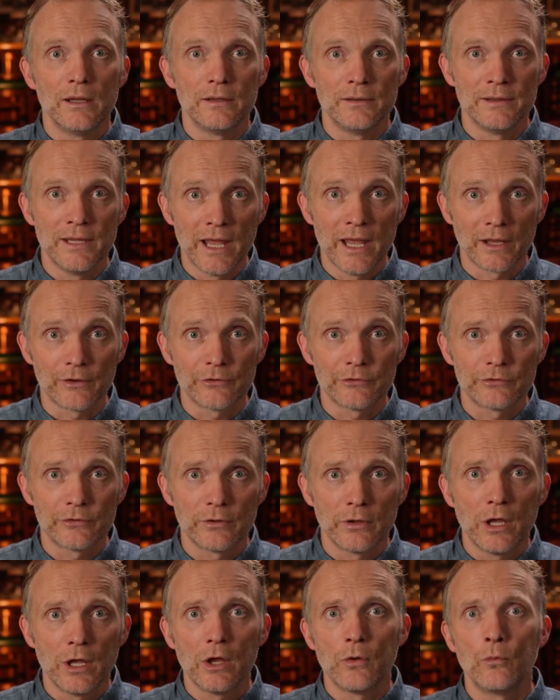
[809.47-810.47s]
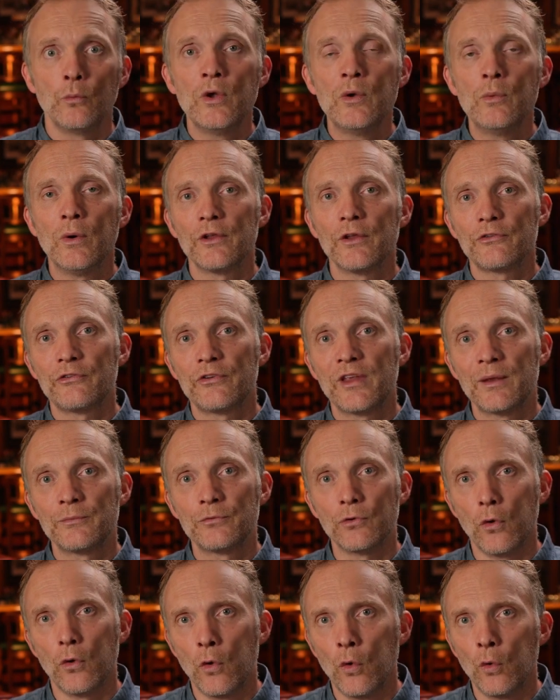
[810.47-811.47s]
Next, we want SAM
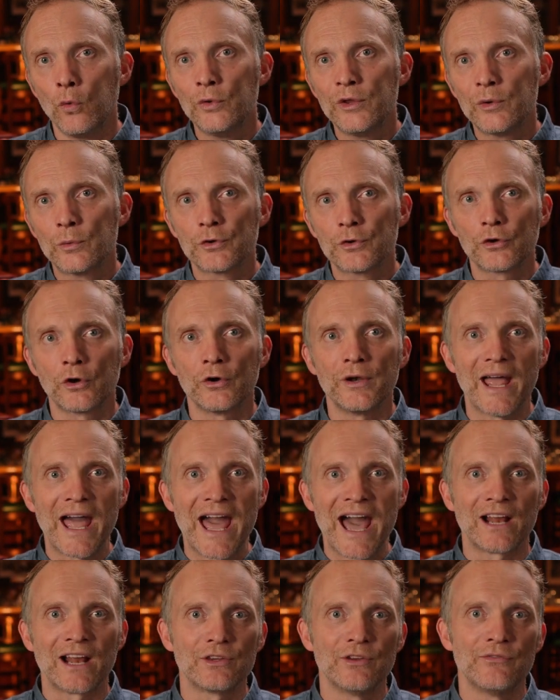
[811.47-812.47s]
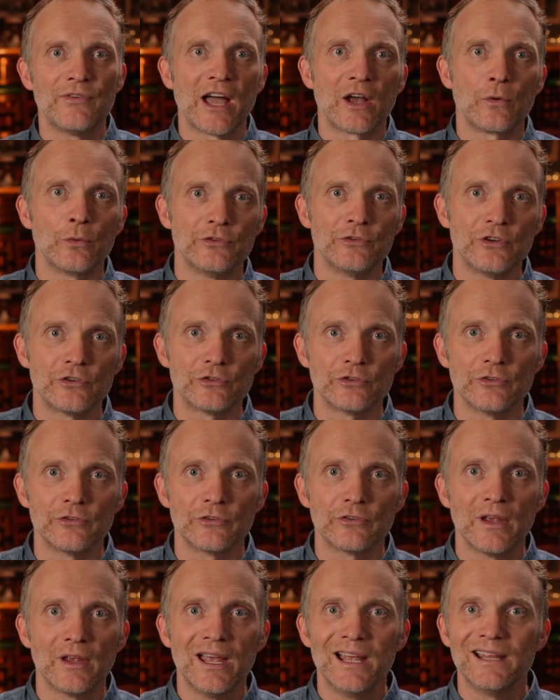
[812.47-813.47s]
to only return active
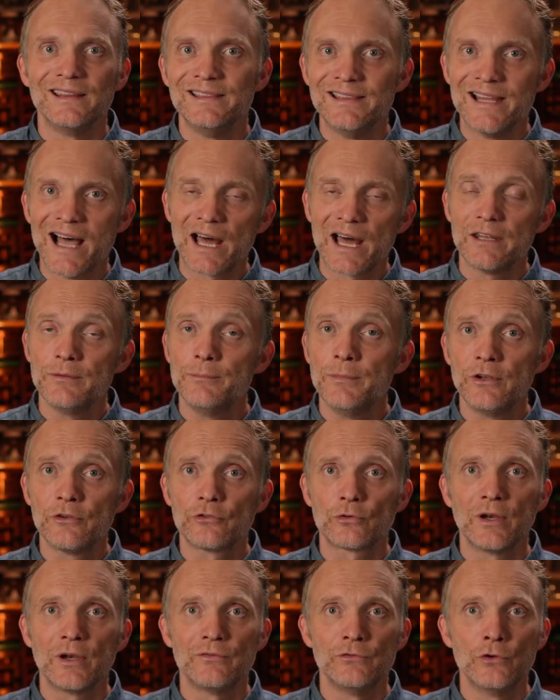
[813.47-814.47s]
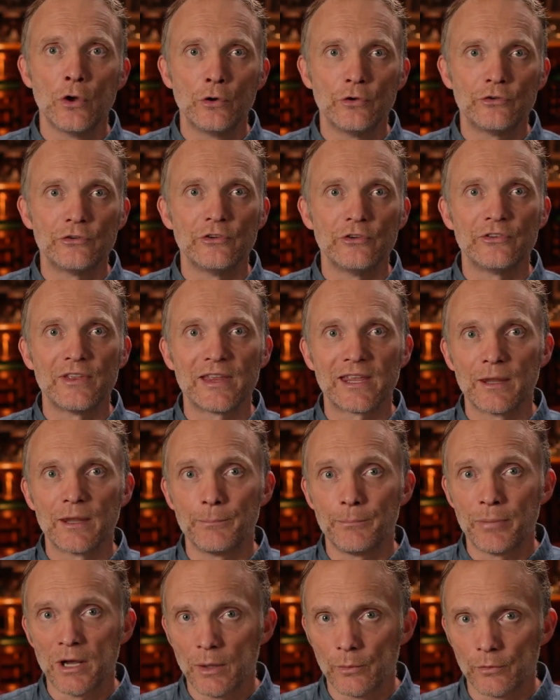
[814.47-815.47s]
acquisitions, not administrative notices that get
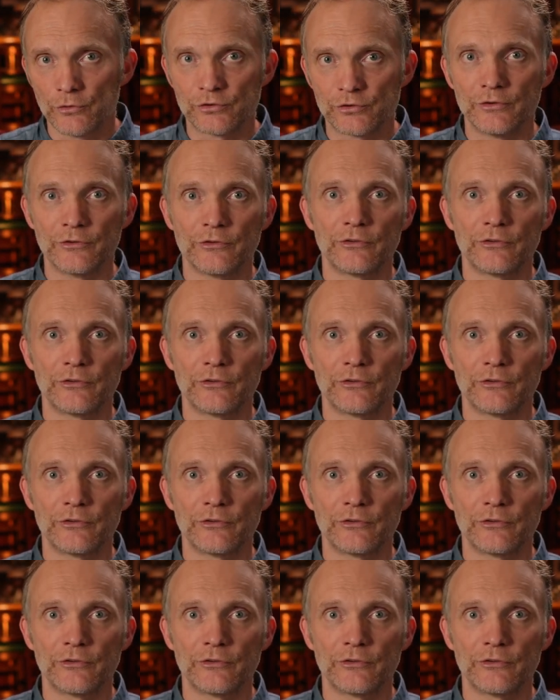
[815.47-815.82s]
published in